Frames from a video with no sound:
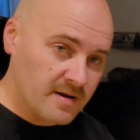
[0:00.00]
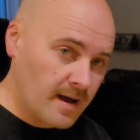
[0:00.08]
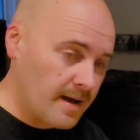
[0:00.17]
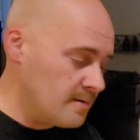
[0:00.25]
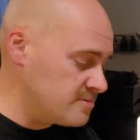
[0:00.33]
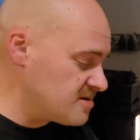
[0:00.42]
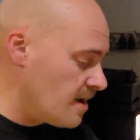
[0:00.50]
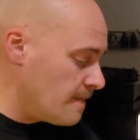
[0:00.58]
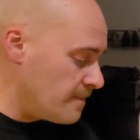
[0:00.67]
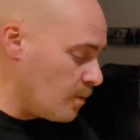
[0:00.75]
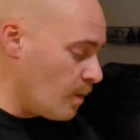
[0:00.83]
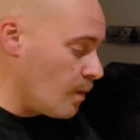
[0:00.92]
coyotes.
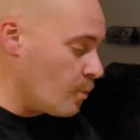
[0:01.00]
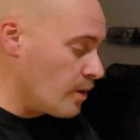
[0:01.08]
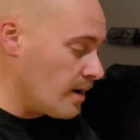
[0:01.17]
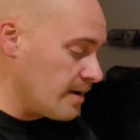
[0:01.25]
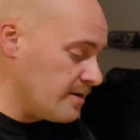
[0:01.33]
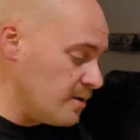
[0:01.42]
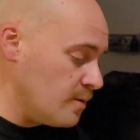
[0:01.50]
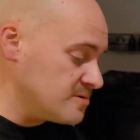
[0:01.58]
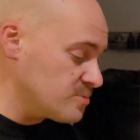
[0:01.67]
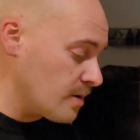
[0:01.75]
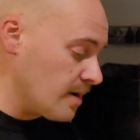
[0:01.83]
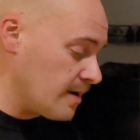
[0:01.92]
But what we're going to do
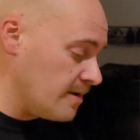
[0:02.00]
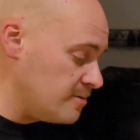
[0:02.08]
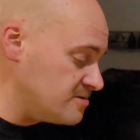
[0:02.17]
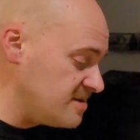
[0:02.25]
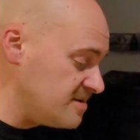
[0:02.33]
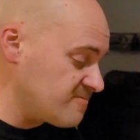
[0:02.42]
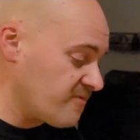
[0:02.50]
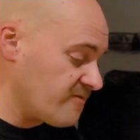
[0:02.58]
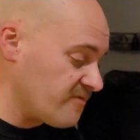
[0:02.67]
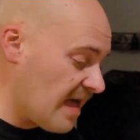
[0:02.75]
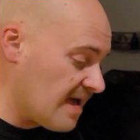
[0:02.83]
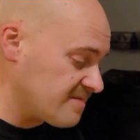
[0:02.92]
is we're going to use these for
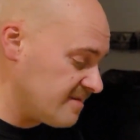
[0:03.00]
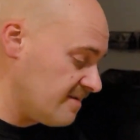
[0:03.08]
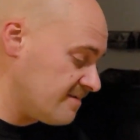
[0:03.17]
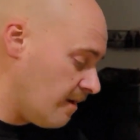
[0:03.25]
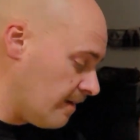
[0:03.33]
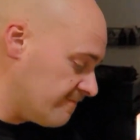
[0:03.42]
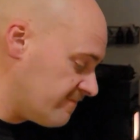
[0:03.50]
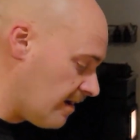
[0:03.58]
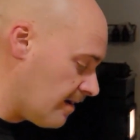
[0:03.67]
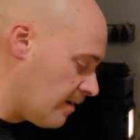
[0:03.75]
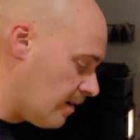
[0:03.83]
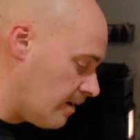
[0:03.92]
flat sets on
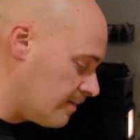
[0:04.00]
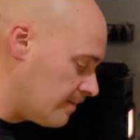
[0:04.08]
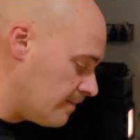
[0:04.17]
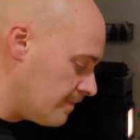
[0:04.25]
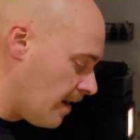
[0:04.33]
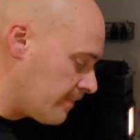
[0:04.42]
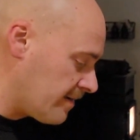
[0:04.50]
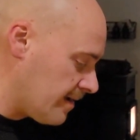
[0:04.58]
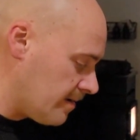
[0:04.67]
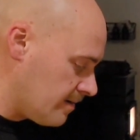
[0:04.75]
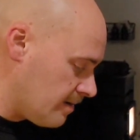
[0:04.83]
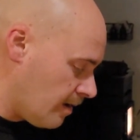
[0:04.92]

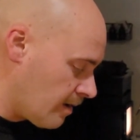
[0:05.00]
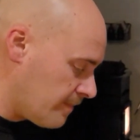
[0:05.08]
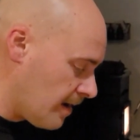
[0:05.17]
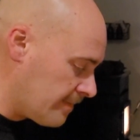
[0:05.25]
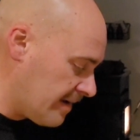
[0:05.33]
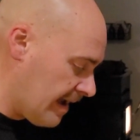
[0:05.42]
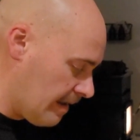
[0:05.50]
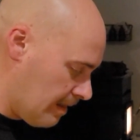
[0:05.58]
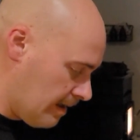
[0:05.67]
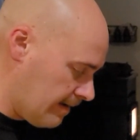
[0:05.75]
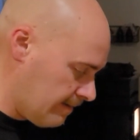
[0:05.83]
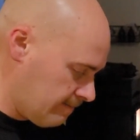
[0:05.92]
Bobcat
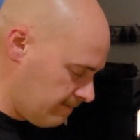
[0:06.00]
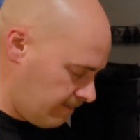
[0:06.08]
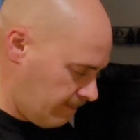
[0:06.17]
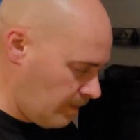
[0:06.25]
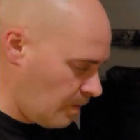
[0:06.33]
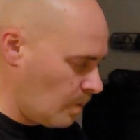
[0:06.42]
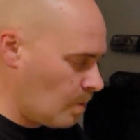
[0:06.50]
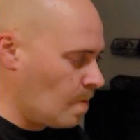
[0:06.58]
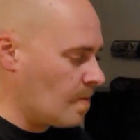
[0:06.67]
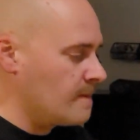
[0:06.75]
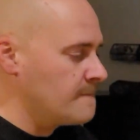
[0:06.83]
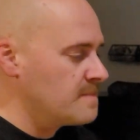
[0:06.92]
line.
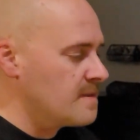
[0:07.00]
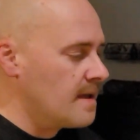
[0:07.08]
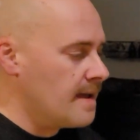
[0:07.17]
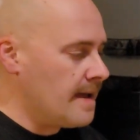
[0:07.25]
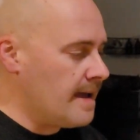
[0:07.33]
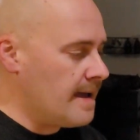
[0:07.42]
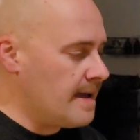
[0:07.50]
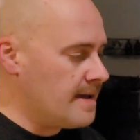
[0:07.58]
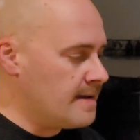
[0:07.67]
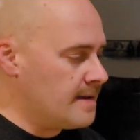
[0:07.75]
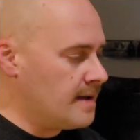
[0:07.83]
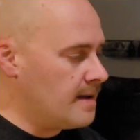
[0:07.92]

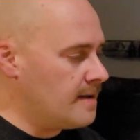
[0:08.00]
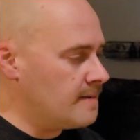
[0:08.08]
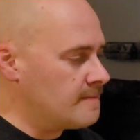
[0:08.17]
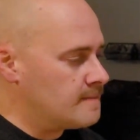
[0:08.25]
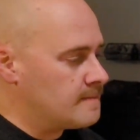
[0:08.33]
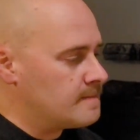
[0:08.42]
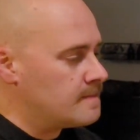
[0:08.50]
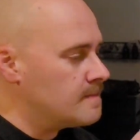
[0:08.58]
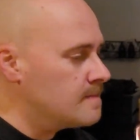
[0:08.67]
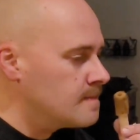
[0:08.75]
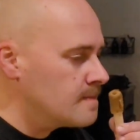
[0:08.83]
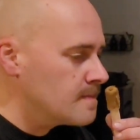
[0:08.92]
And
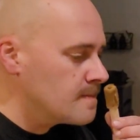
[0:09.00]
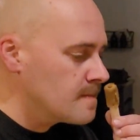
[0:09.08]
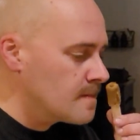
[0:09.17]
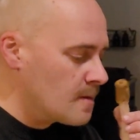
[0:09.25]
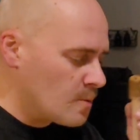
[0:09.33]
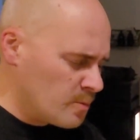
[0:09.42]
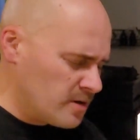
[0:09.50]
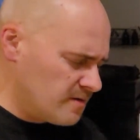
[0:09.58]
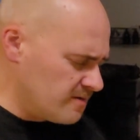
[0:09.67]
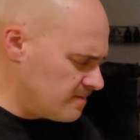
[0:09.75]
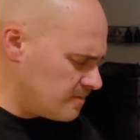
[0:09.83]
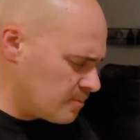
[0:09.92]

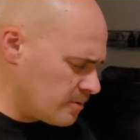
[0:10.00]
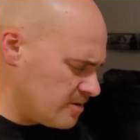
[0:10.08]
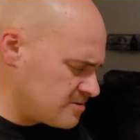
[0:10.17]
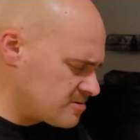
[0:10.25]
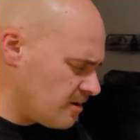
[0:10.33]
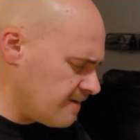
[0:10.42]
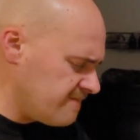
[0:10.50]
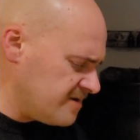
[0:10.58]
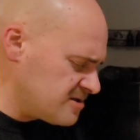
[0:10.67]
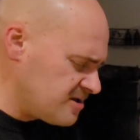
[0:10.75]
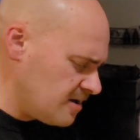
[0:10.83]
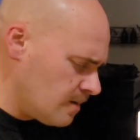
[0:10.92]
real strong
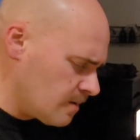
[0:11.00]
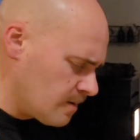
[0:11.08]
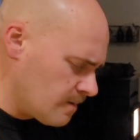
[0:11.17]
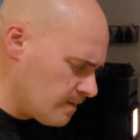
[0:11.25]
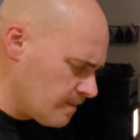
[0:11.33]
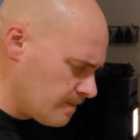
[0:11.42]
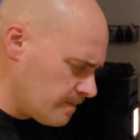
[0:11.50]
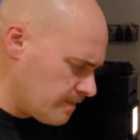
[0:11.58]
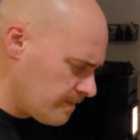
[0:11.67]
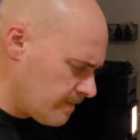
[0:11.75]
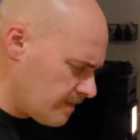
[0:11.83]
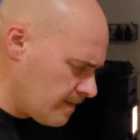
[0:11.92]
fishy odor.
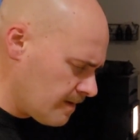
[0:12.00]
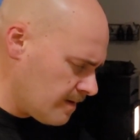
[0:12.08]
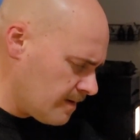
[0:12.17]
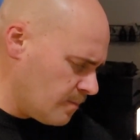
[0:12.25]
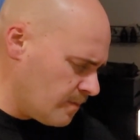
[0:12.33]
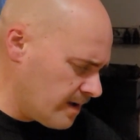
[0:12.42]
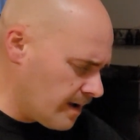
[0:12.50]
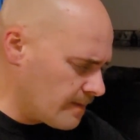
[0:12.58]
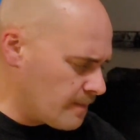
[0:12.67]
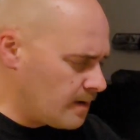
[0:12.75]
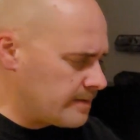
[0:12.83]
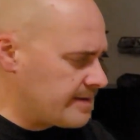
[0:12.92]
And we got
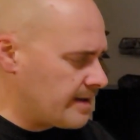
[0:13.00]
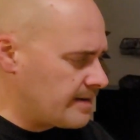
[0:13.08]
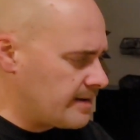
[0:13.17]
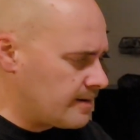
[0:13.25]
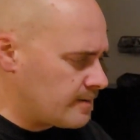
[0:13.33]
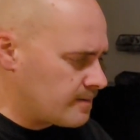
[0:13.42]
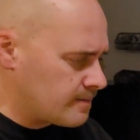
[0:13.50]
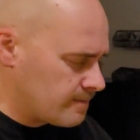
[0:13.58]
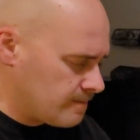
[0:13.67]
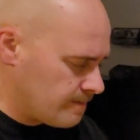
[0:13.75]
them all done here.